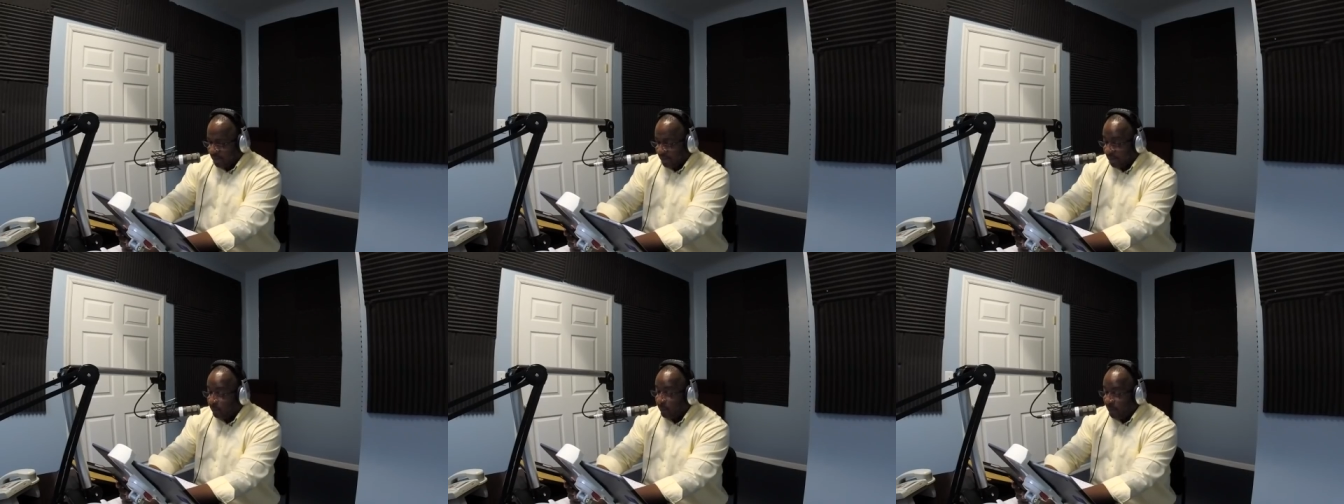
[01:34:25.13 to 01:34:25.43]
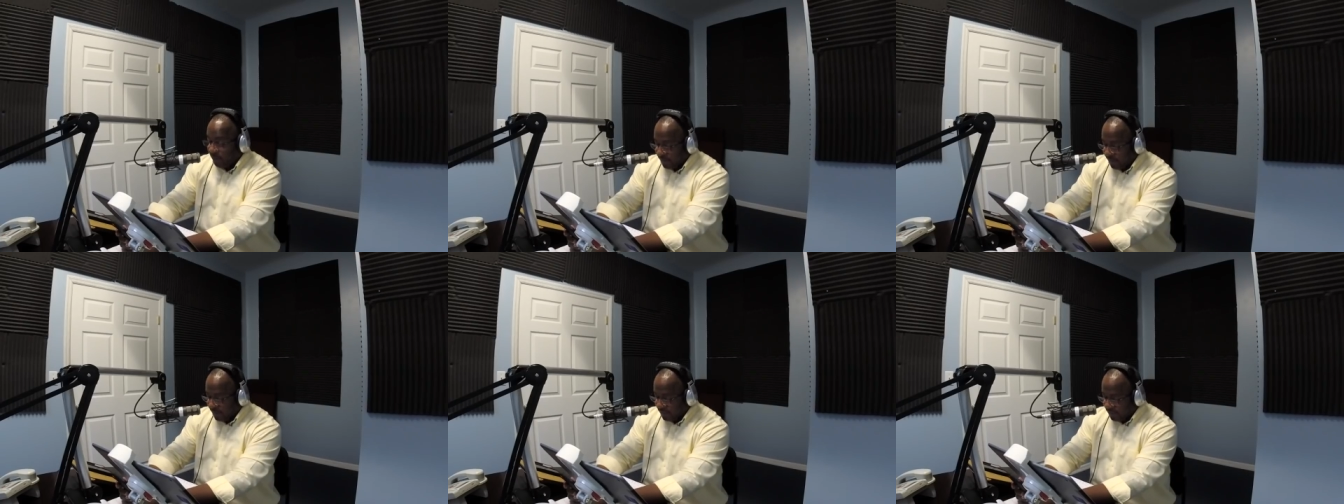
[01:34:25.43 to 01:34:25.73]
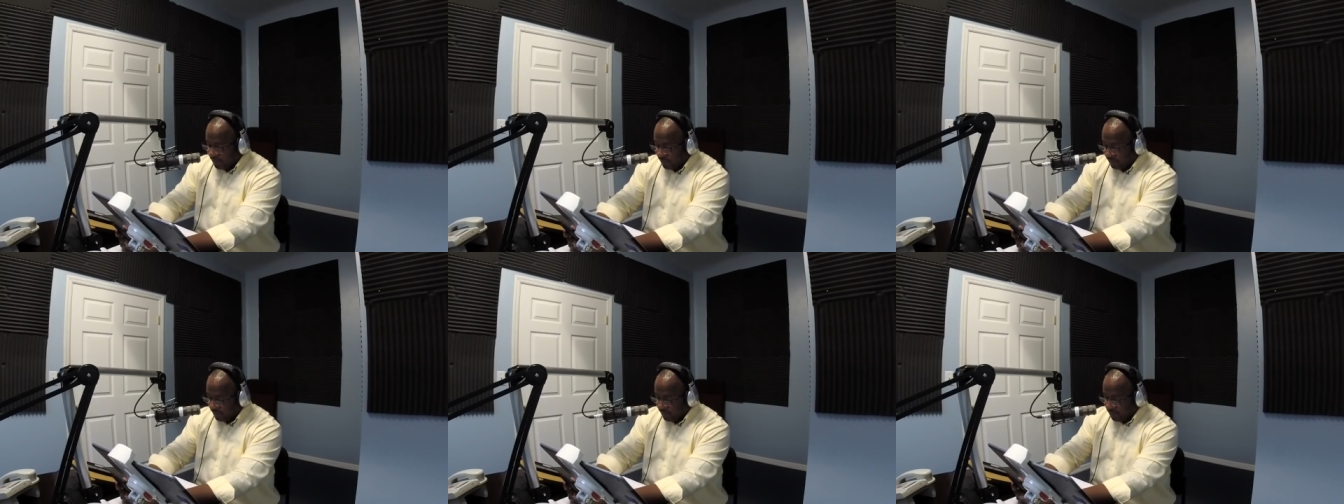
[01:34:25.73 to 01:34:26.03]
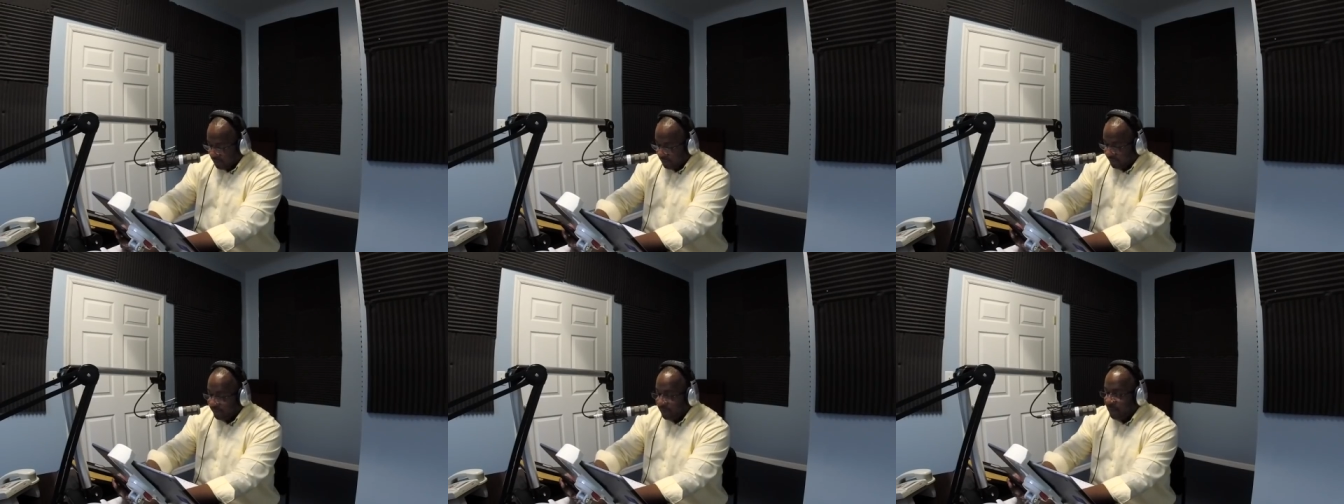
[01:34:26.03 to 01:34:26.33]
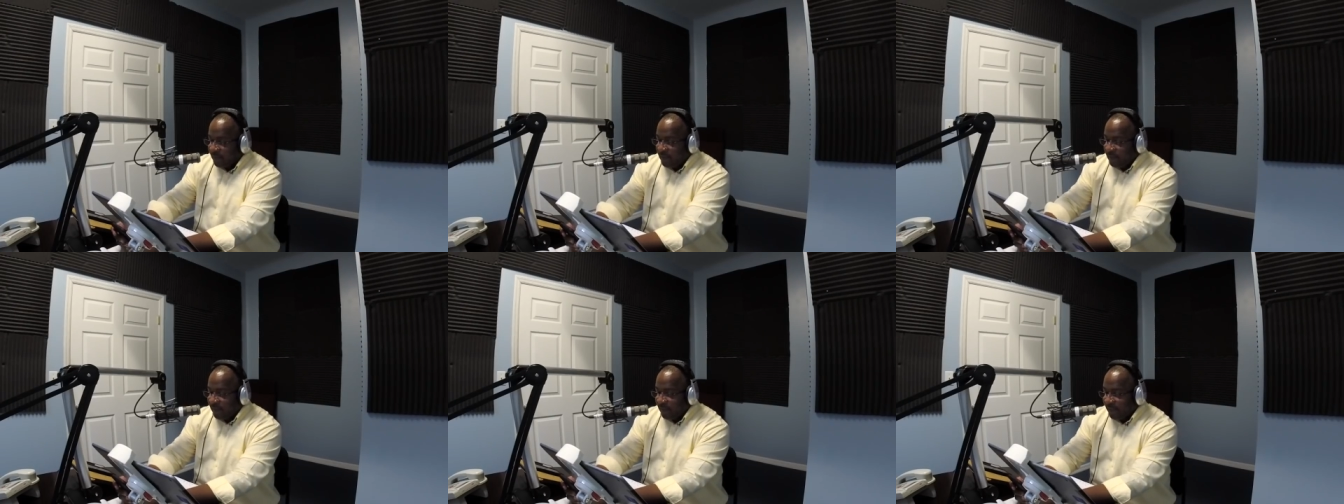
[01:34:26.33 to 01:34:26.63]
It will get serious.
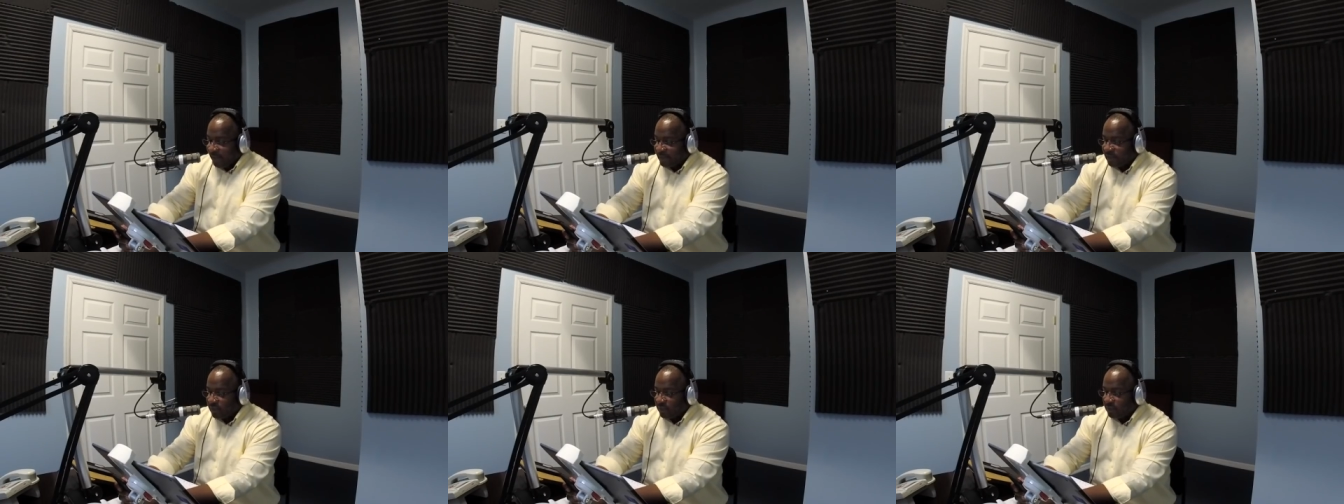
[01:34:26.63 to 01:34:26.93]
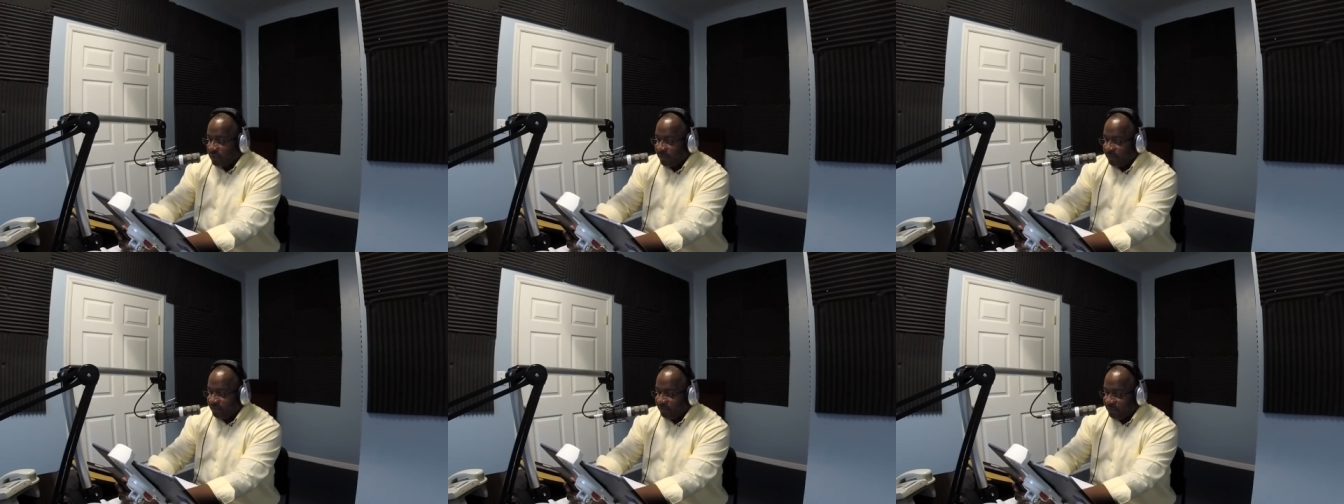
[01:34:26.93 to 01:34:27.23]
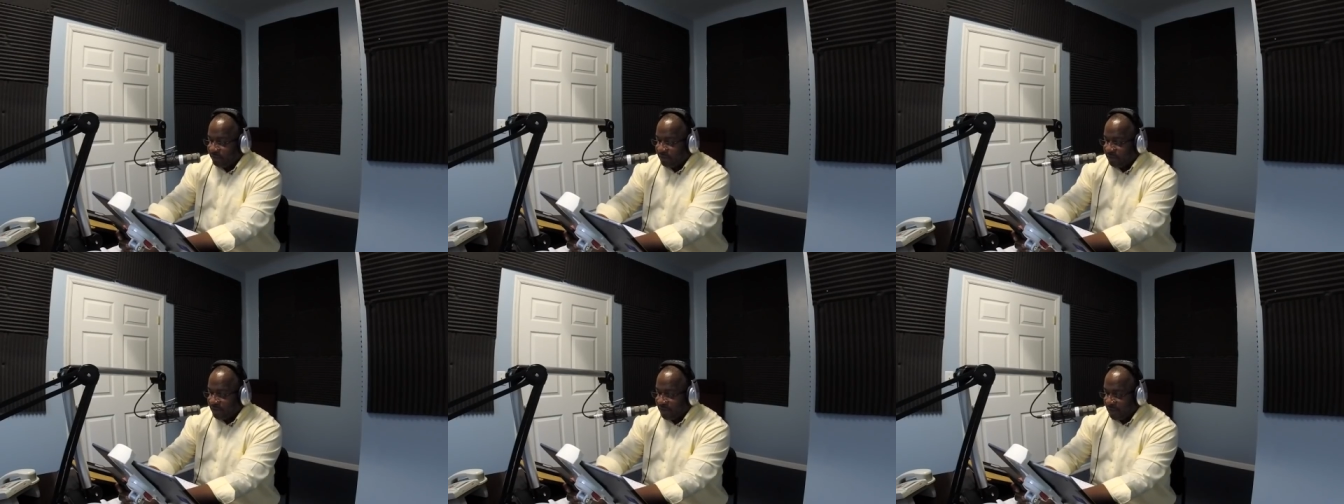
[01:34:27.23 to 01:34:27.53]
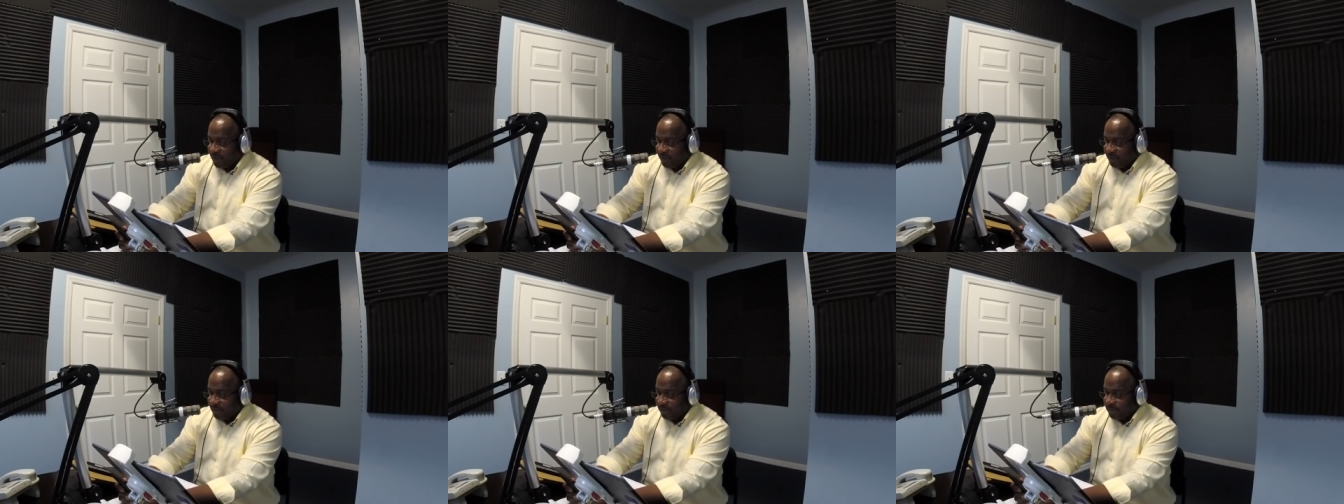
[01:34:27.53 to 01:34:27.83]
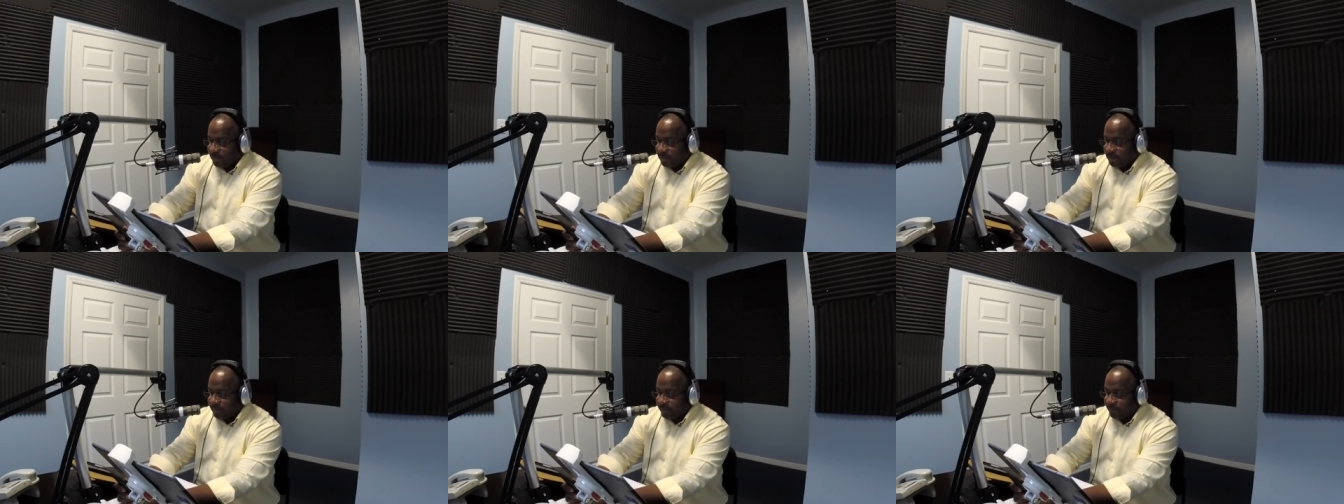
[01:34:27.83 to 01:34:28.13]
Let's go to First
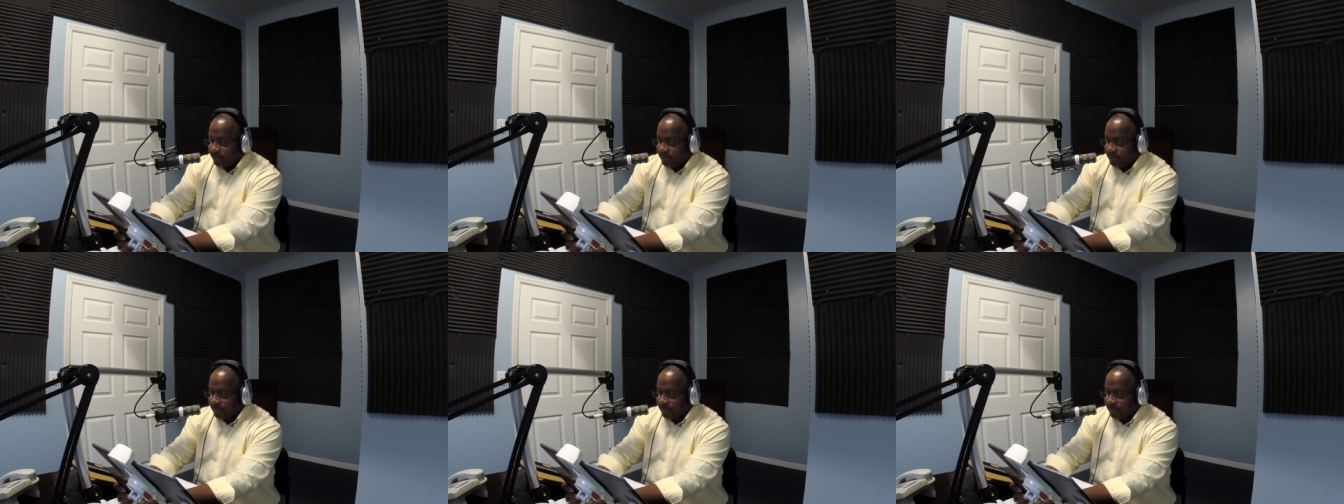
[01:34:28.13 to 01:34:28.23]
Kings